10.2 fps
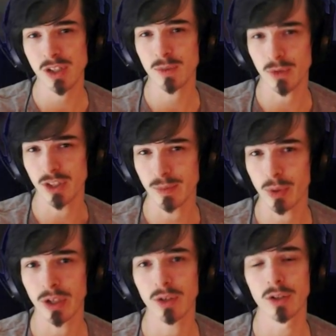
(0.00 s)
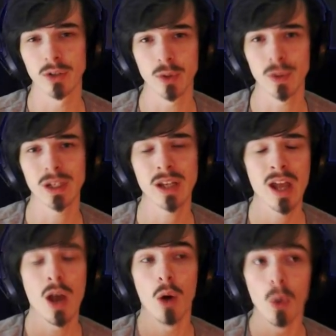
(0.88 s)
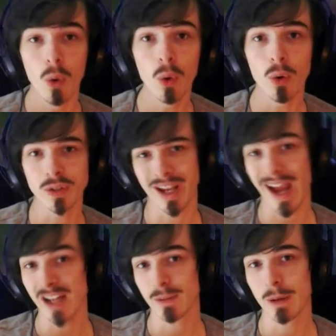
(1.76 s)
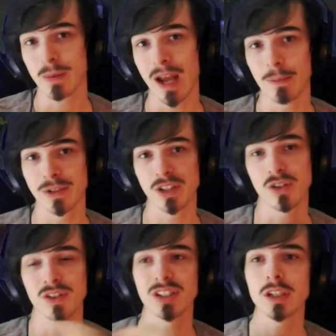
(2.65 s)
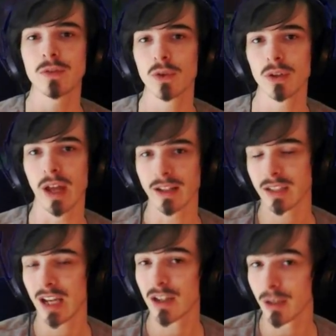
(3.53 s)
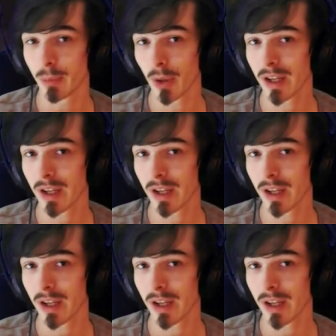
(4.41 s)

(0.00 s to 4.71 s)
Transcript: which is pretty good at doing, or to catch people out of position. Say you've got like taken the bot lane